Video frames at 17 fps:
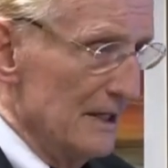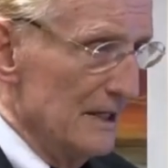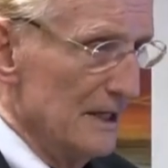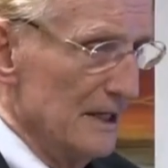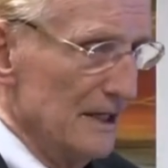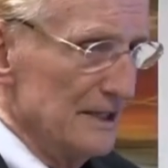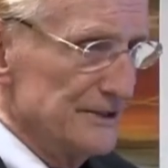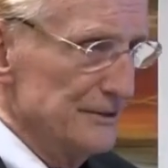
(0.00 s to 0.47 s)

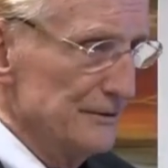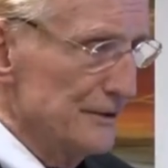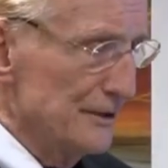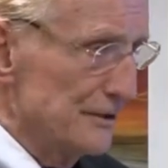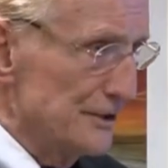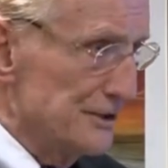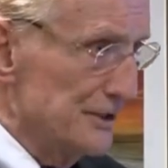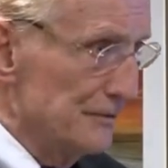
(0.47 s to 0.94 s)

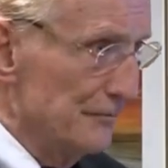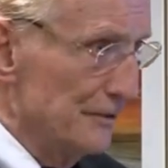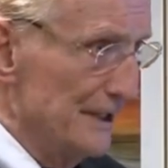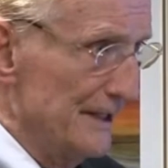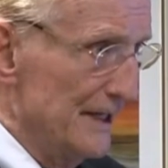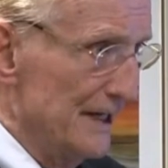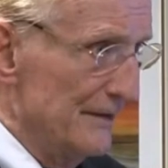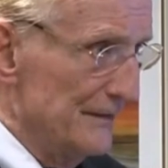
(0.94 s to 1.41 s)
2/3 of the
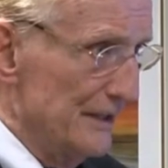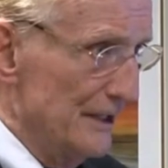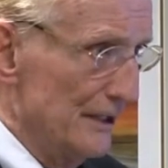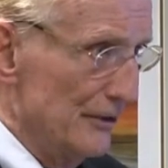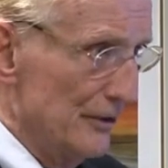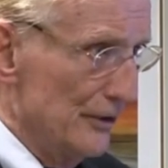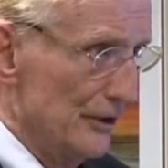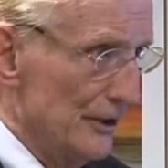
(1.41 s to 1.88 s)
way down the
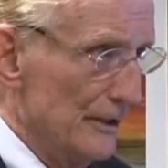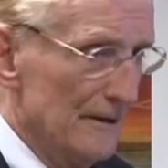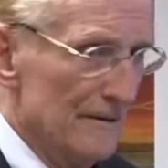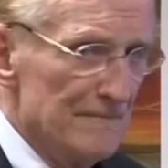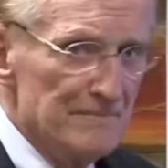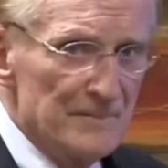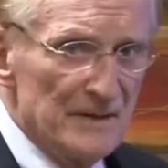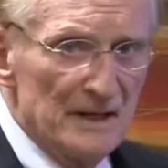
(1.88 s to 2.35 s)
ureter,
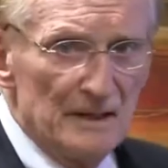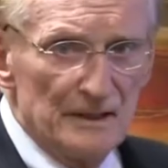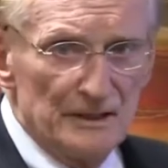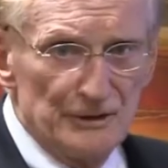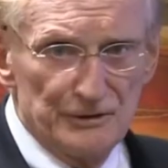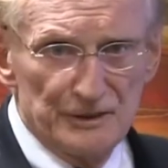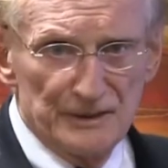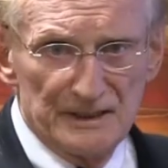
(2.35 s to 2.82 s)

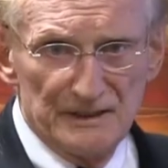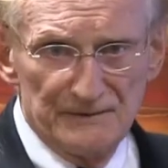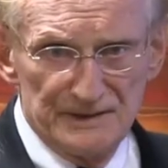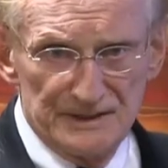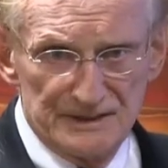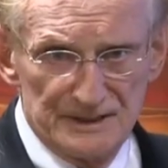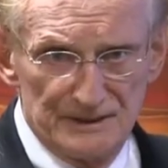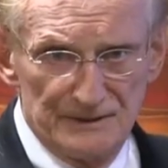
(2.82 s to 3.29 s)
you could give
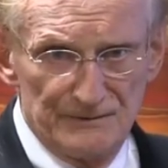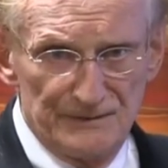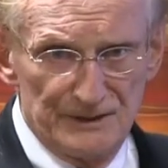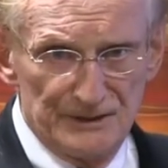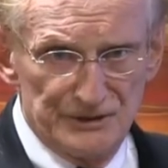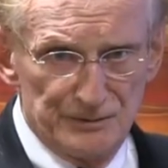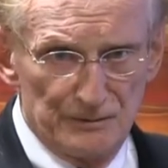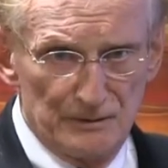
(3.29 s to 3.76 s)
this
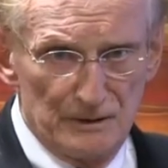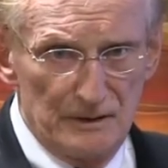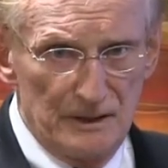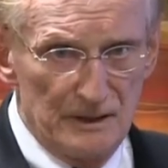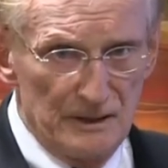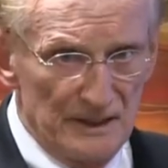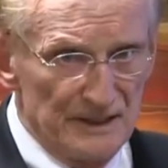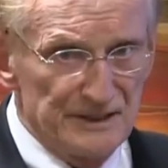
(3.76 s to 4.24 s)

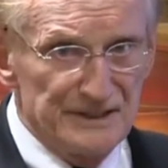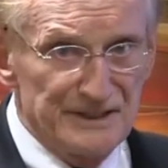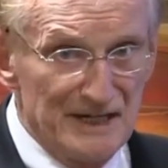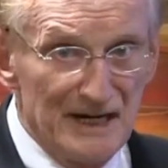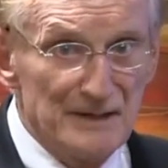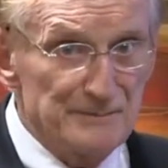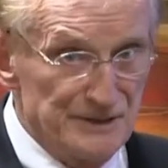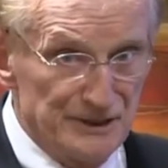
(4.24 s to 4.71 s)
individual
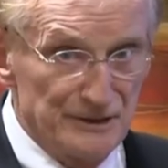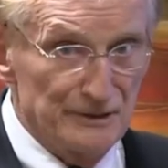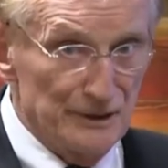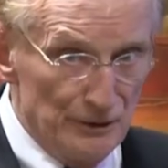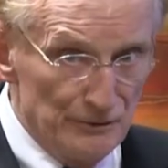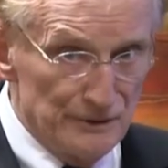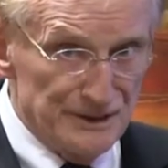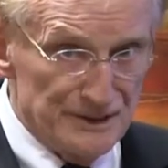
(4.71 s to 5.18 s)

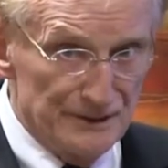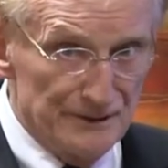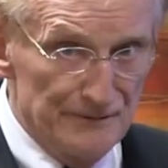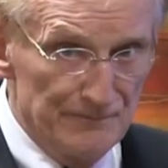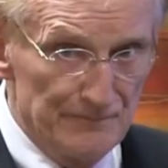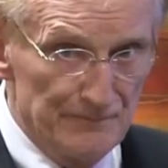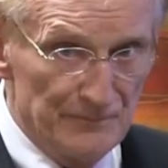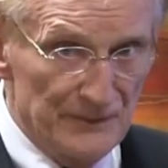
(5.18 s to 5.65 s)

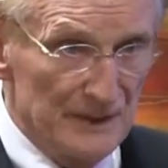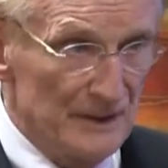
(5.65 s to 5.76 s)
tamsulosin,